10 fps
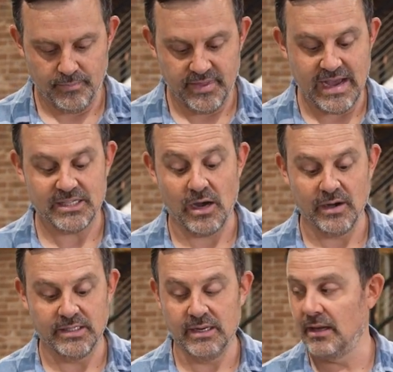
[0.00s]
that's how I
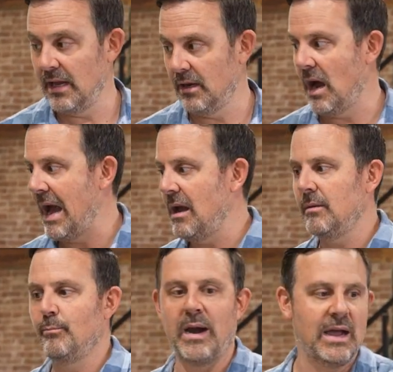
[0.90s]
did it. And I
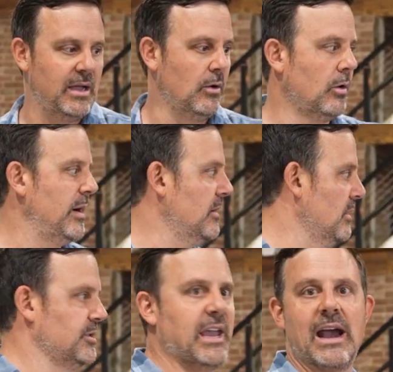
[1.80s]
buy all my
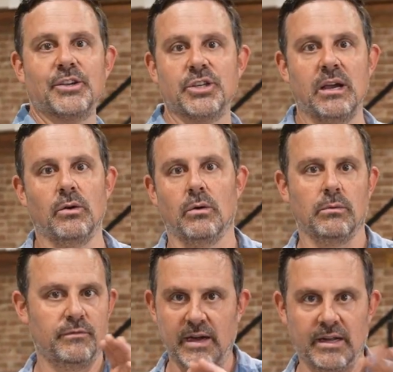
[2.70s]
cars cash. I don't
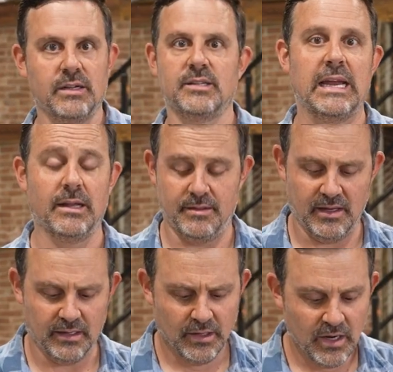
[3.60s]
finance
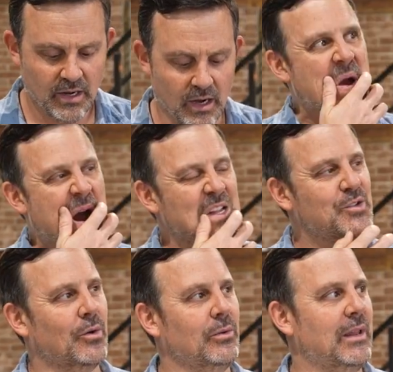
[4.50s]
anything. I
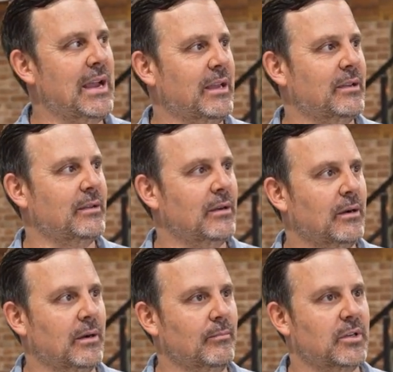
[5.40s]
don't like
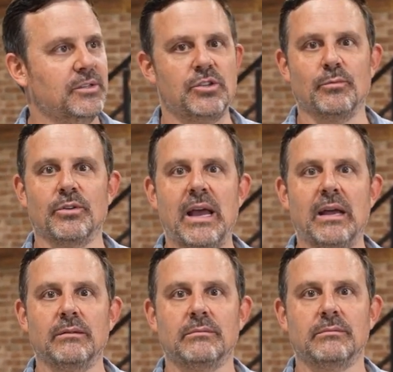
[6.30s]
consumer debt.
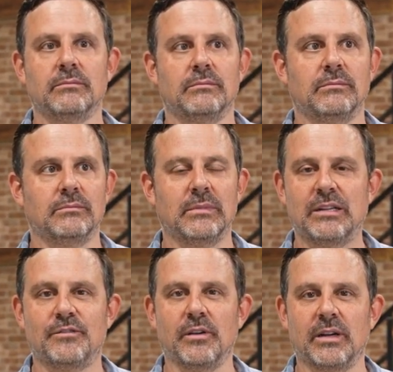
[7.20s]
I
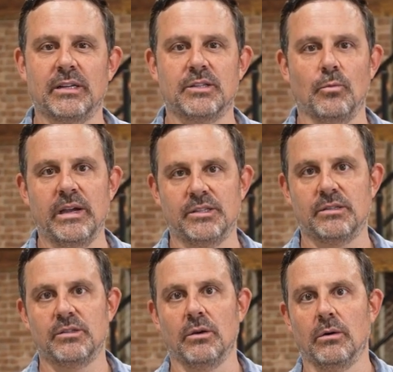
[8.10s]
just feel like it's a waste.
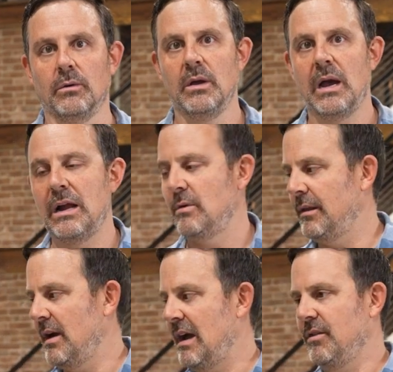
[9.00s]
So I'd
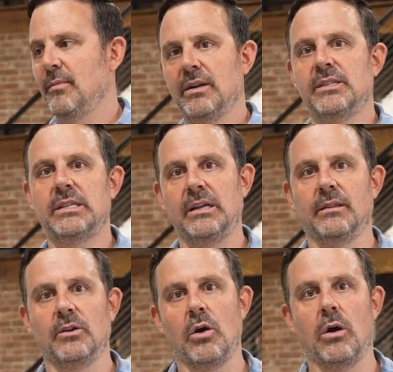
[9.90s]
rather have the money sitting in
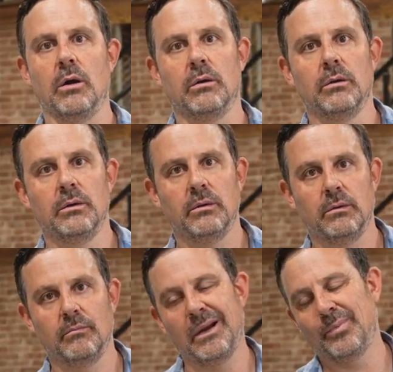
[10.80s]
the car,
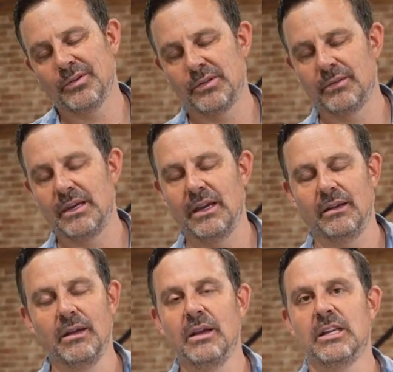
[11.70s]
my personal thing.
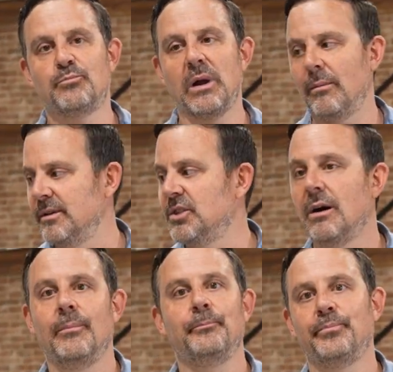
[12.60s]
It's probably
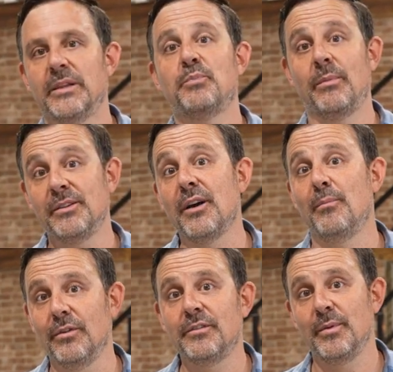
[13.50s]
dumb. It's probably a dumb
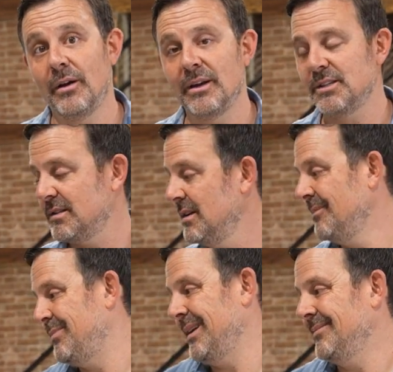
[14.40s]
move, to be honest,
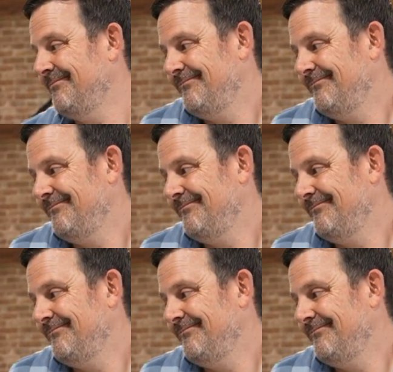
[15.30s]
but